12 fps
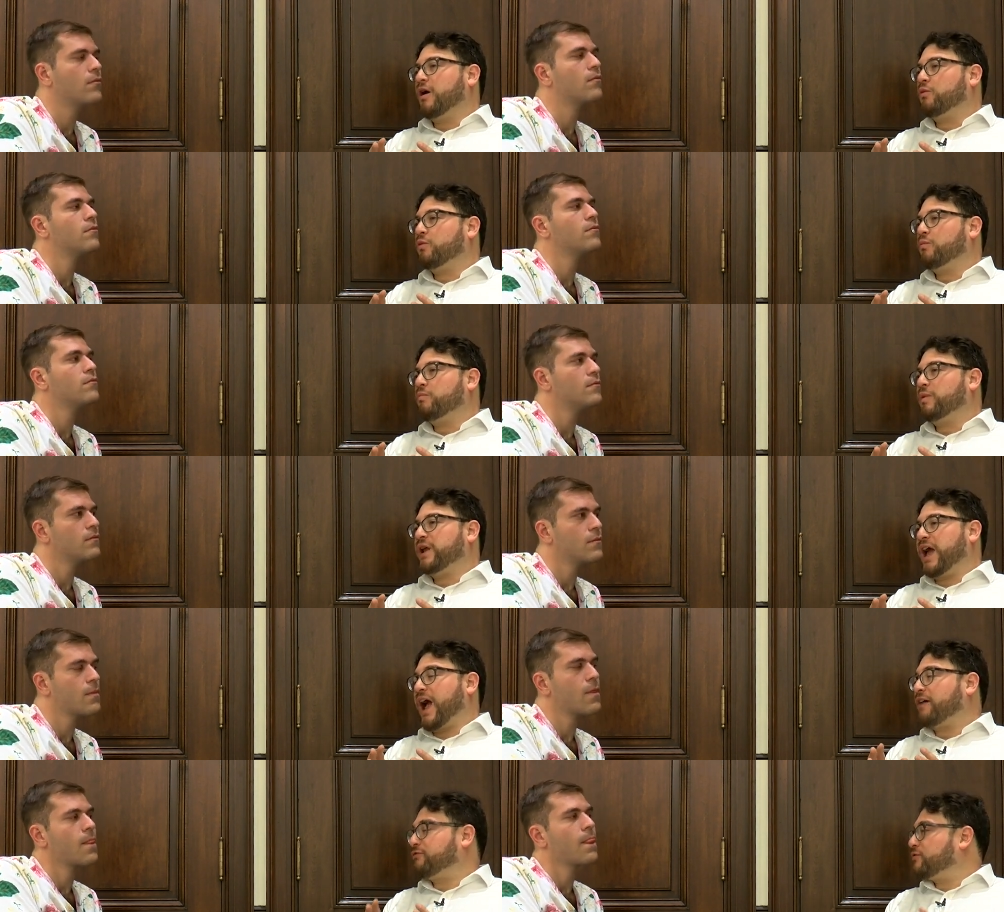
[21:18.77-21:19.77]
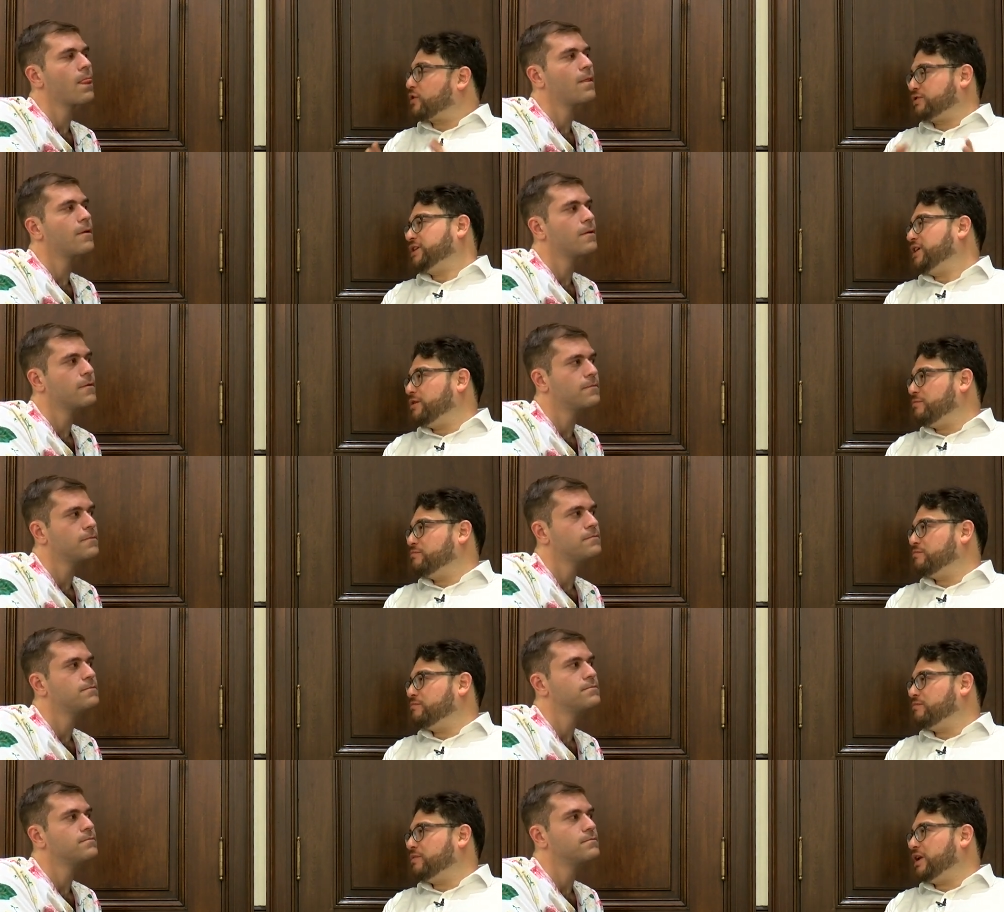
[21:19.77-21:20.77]
Speaker 1: uh, but half of our
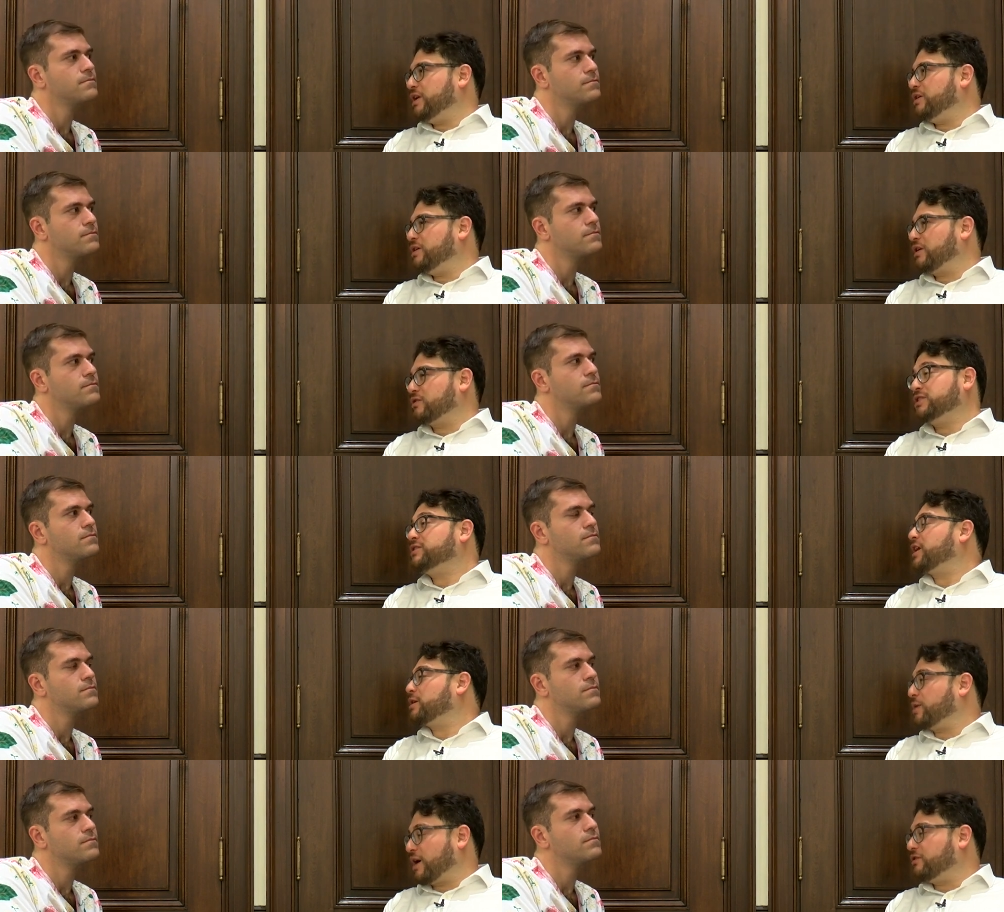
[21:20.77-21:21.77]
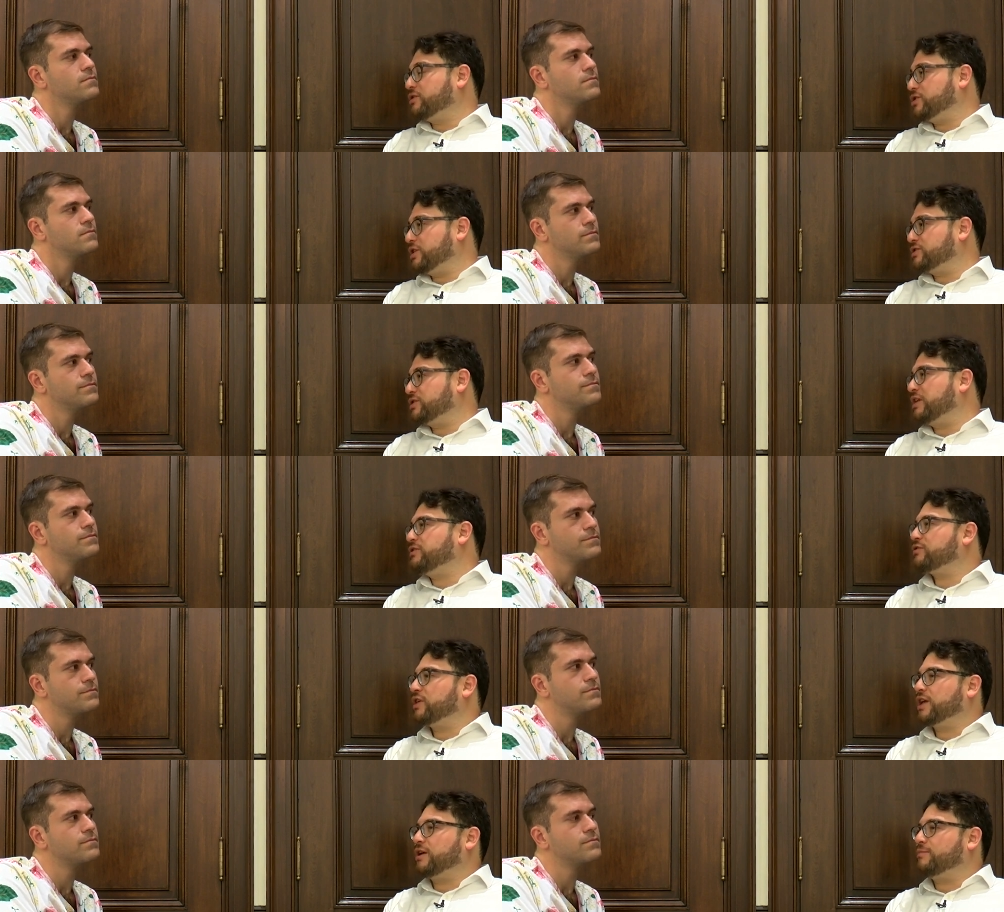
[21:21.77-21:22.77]
team are synthetic biologists and
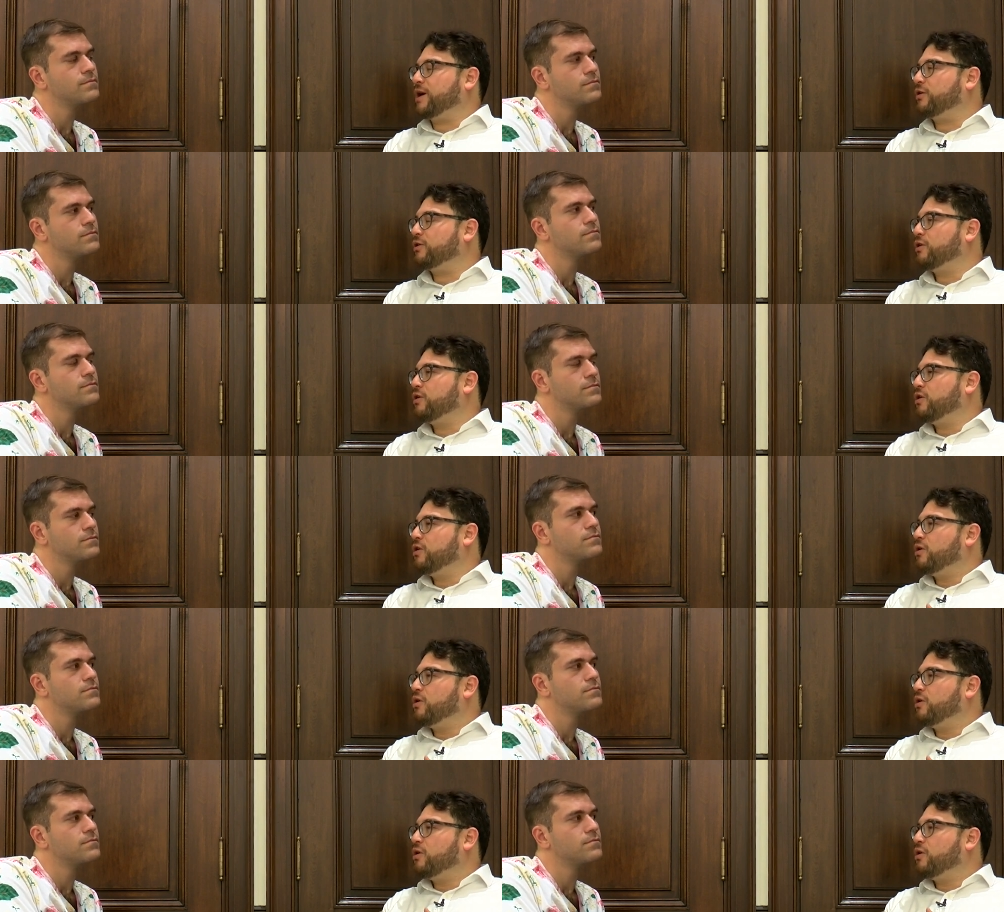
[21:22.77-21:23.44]
they're thinking about